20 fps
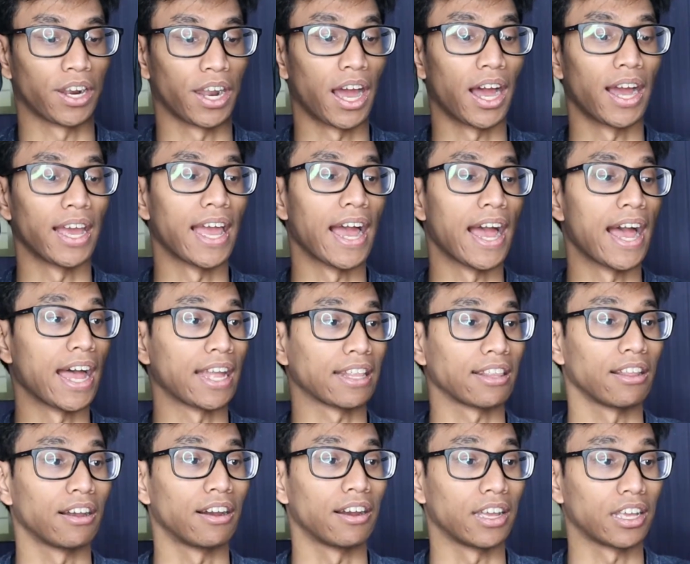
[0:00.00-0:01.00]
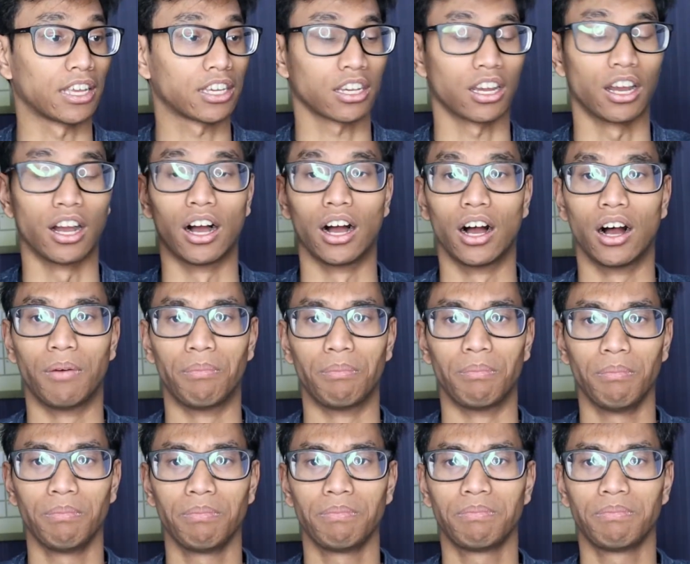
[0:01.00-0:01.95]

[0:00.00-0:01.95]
I had like um,